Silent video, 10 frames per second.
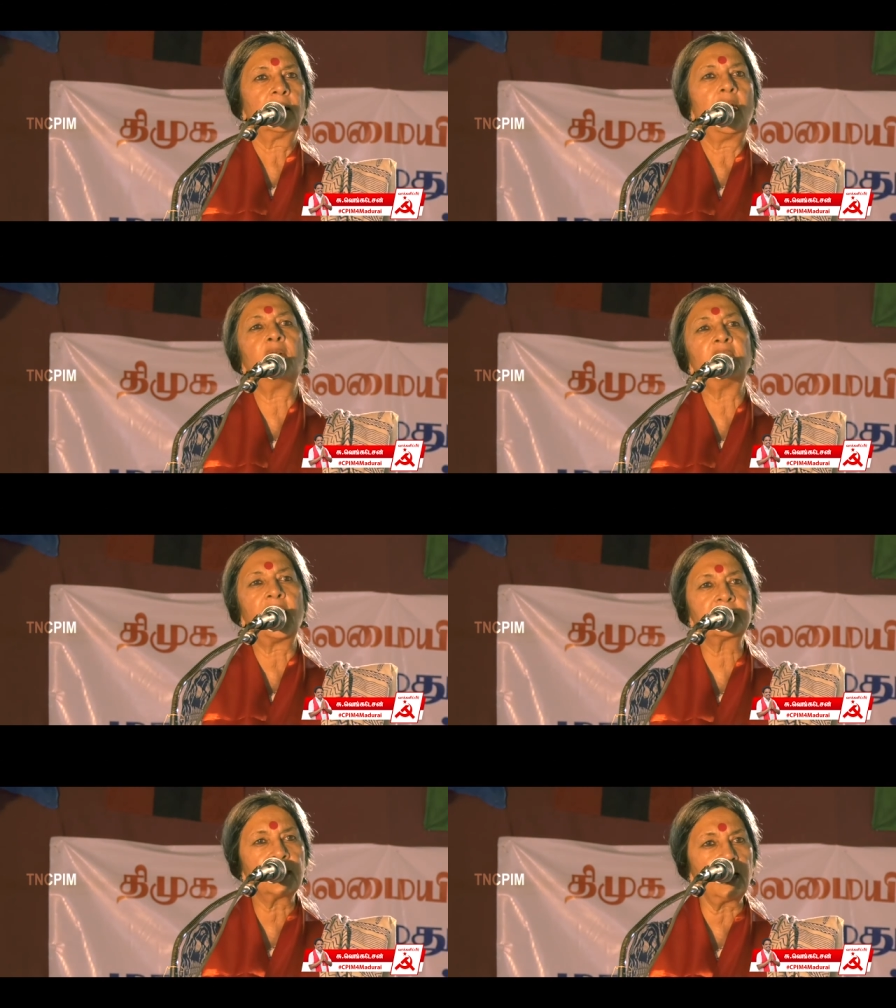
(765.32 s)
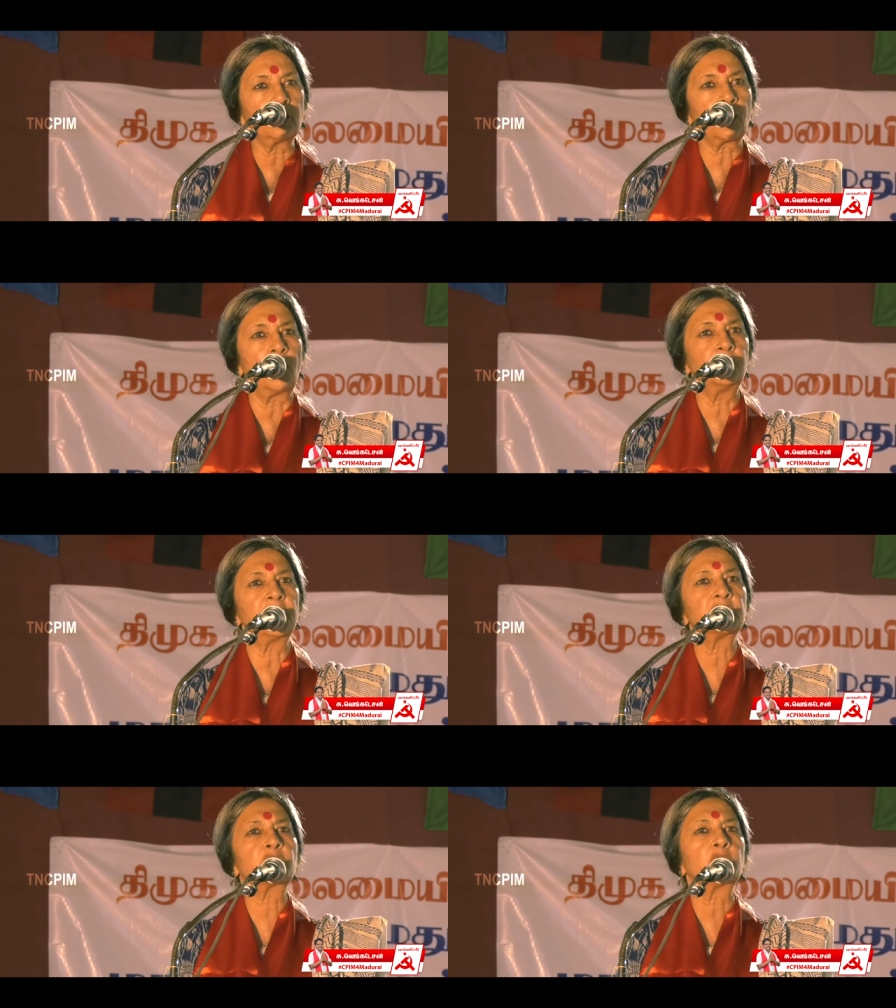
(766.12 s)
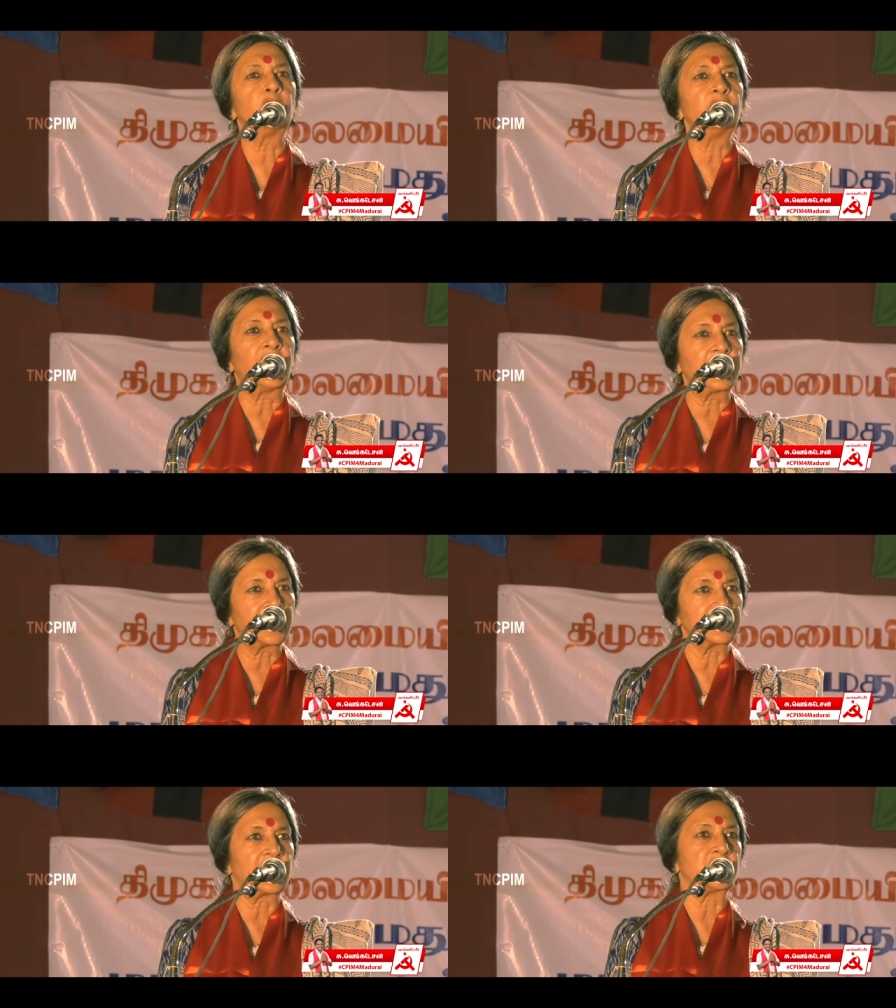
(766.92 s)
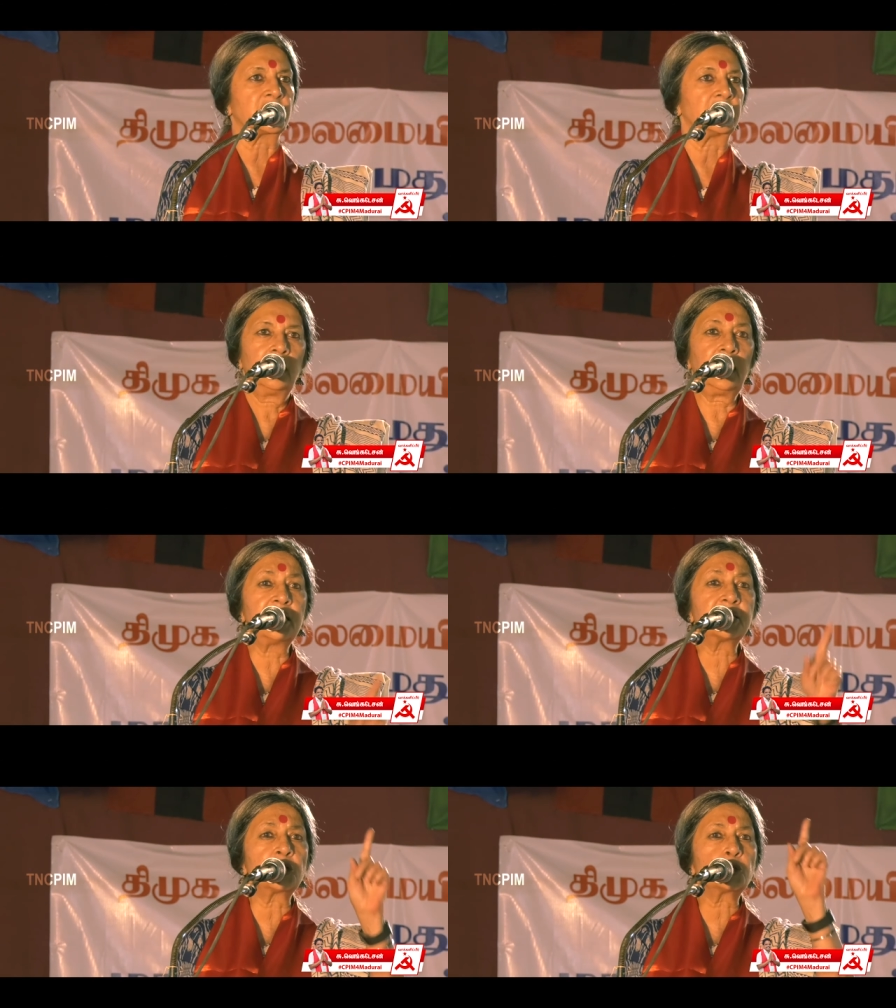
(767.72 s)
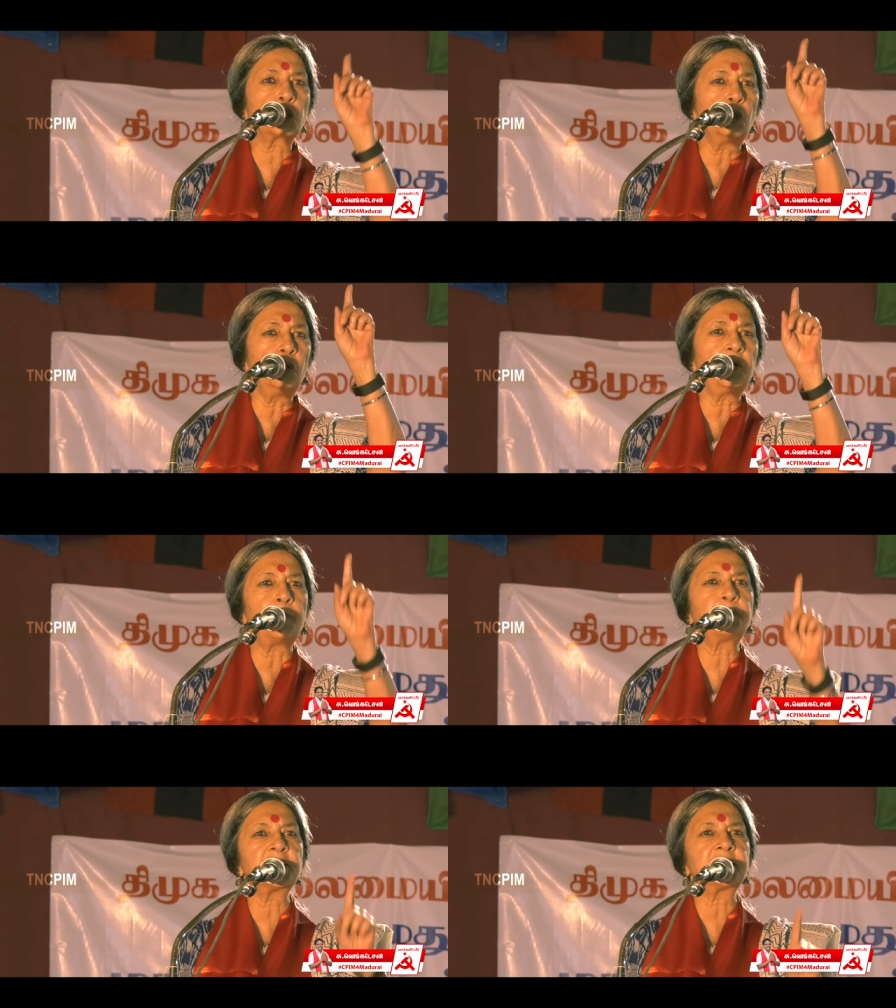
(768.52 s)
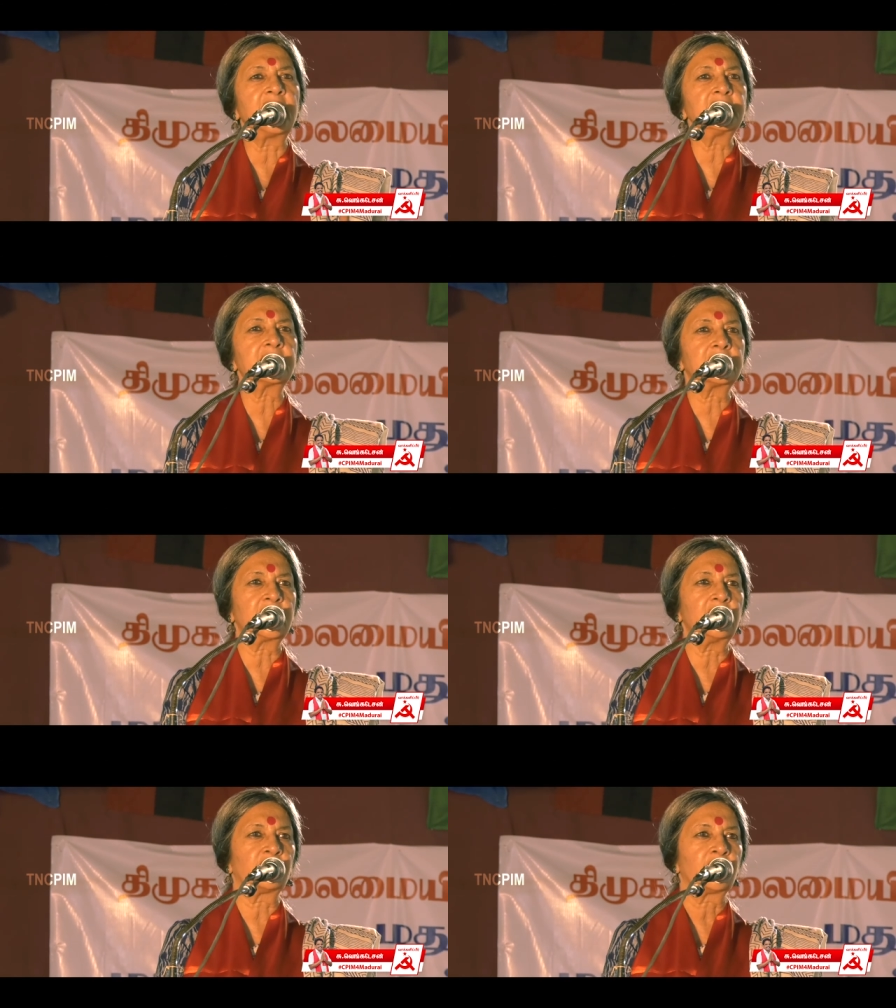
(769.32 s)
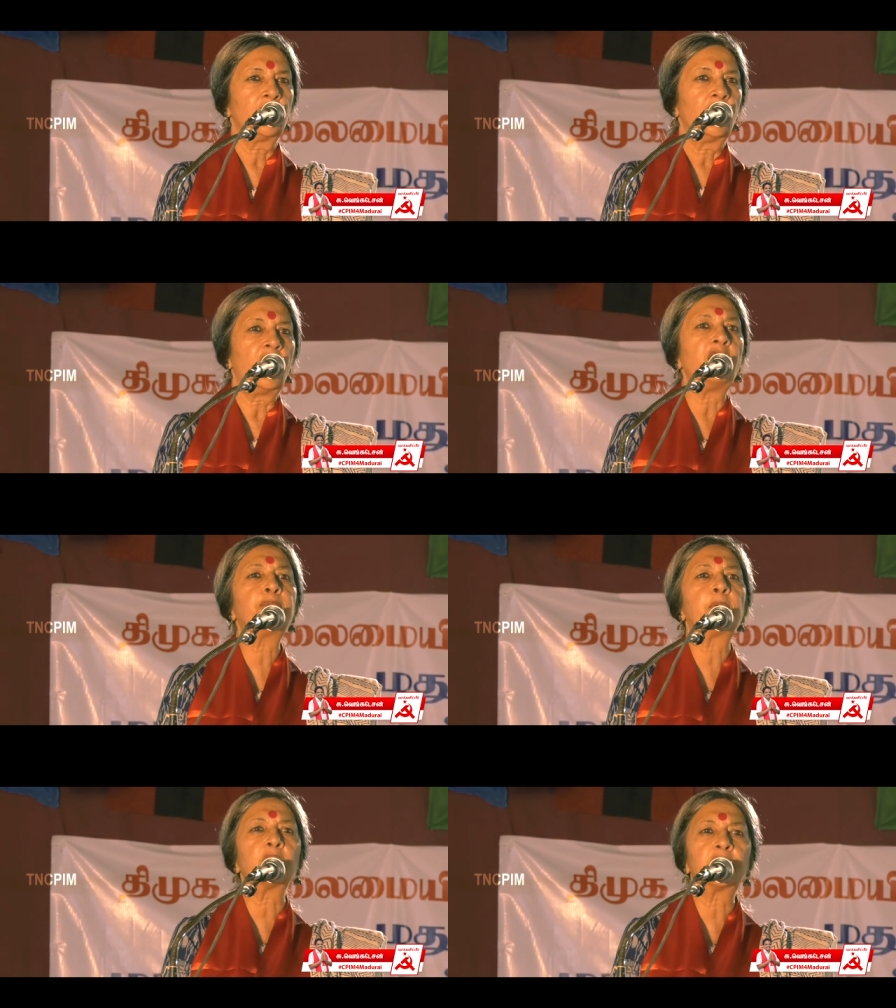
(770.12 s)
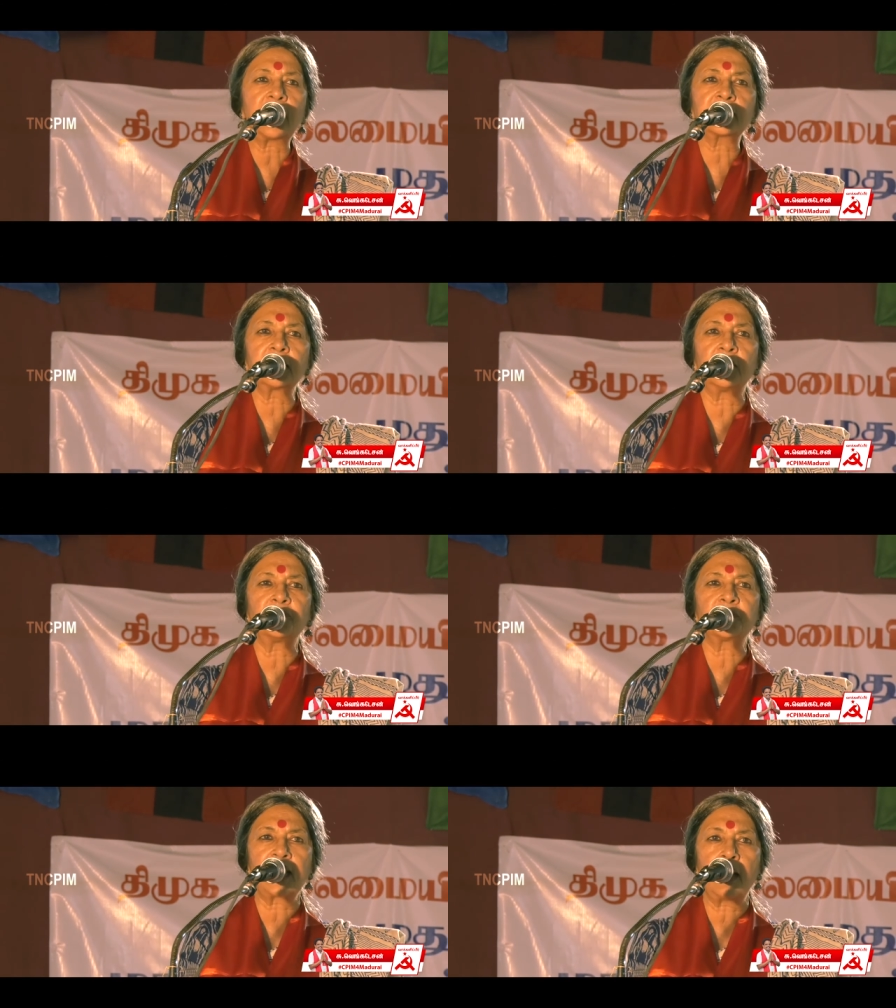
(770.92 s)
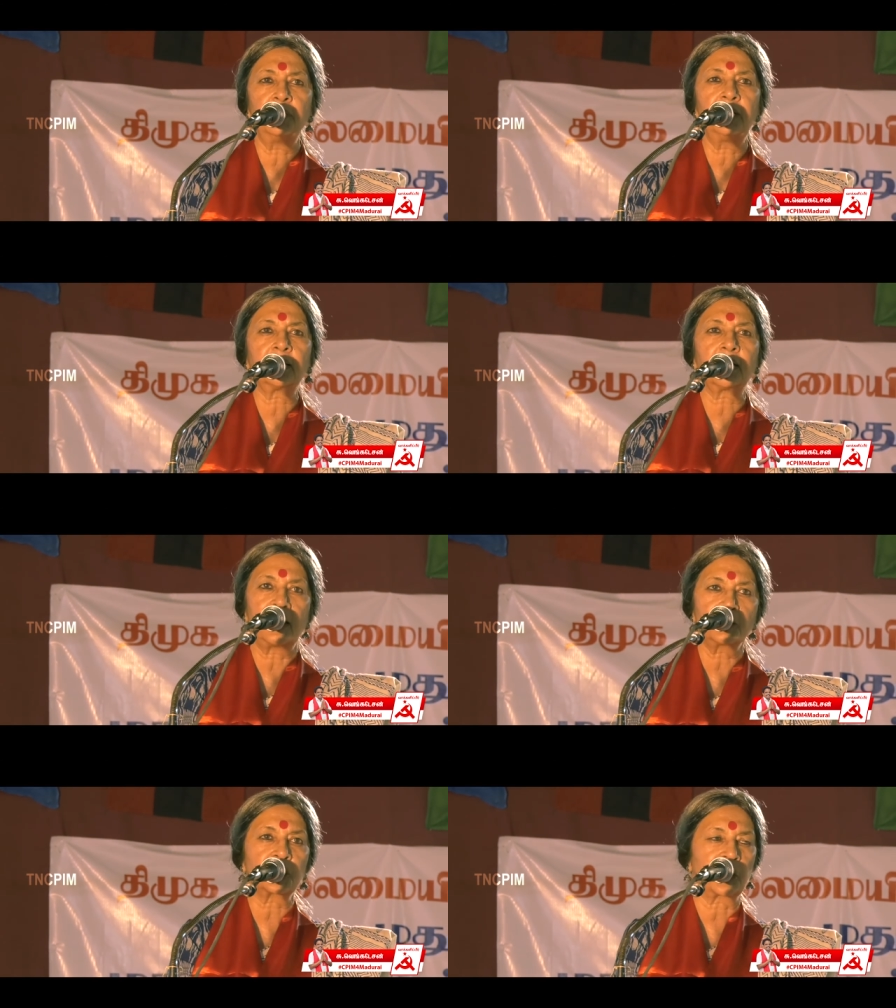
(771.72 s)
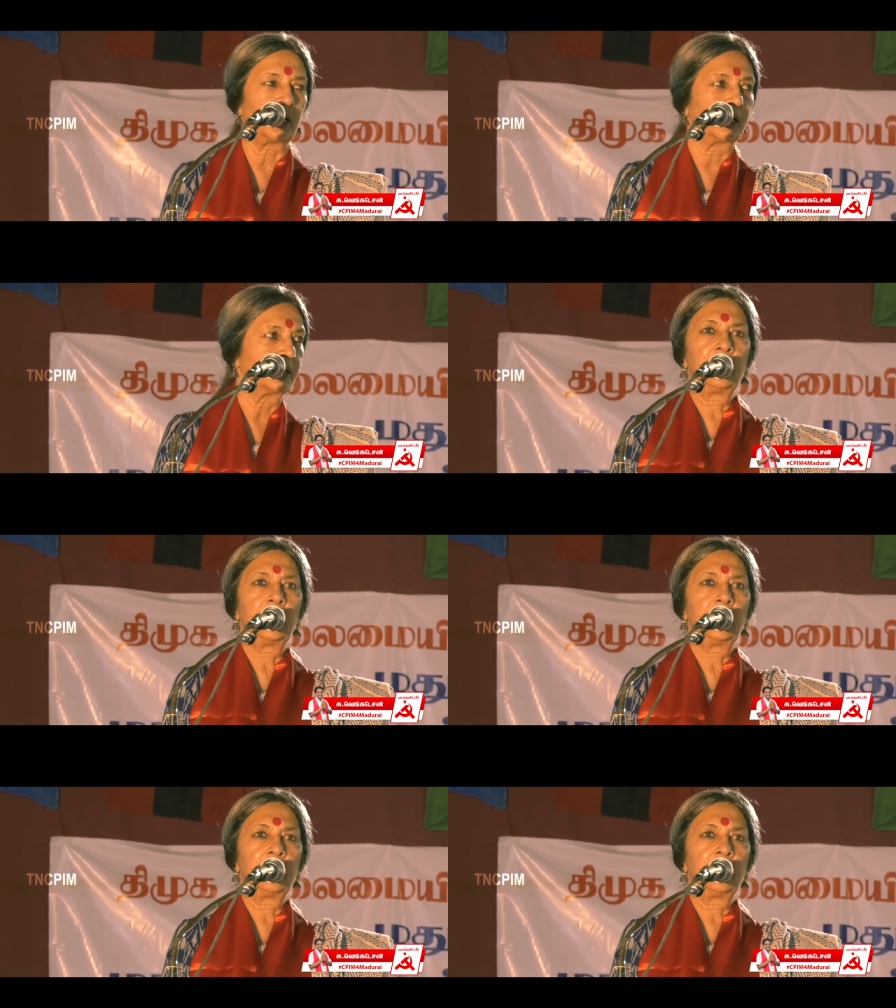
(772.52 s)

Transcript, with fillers: of our dear comrade Su Venkatesan. He is a true representative of progressive Tamil culture.